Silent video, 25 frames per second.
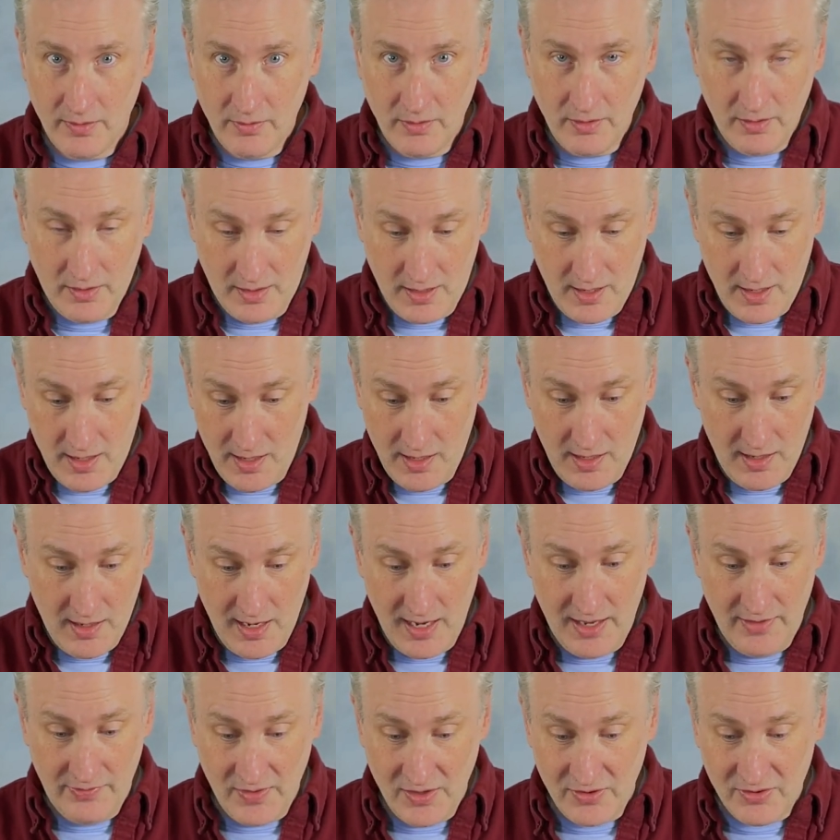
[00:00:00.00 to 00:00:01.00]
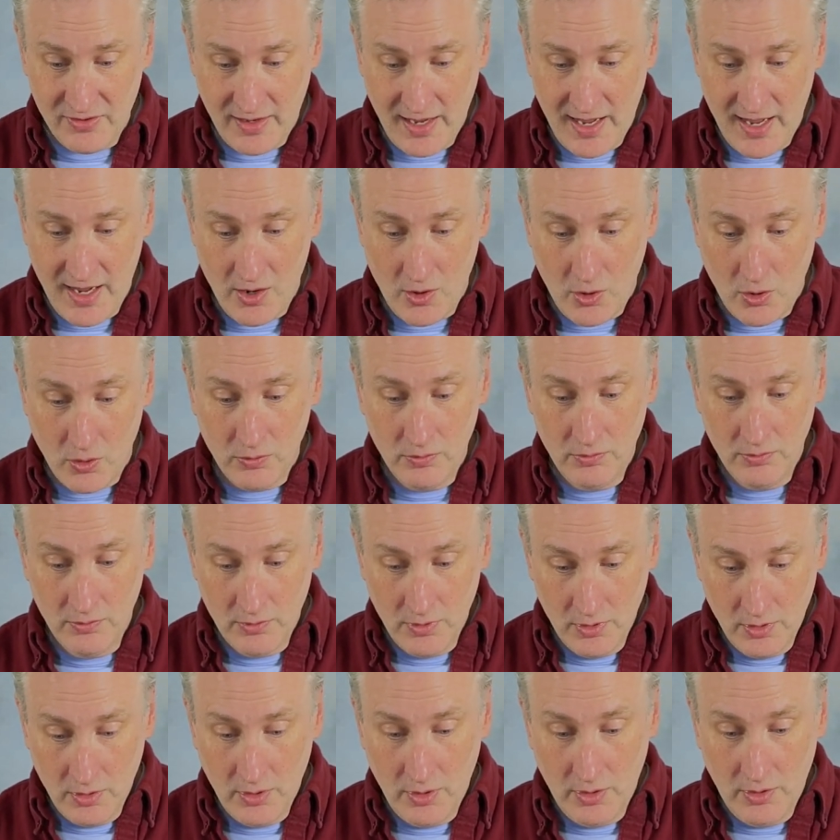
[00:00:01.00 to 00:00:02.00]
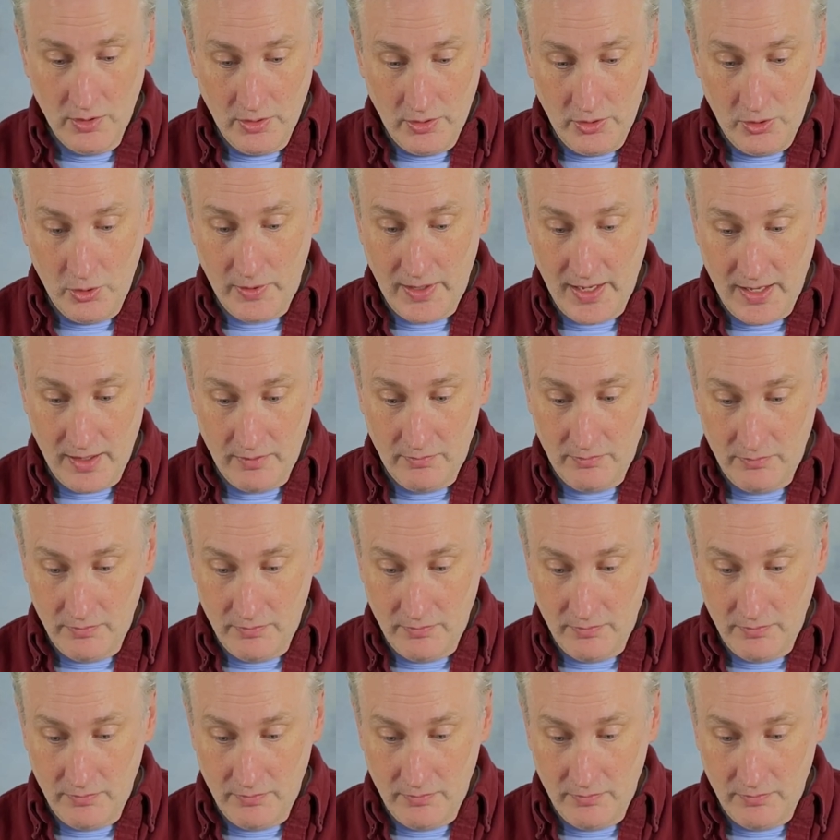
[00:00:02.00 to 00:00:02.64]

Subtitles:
key in the scale, you get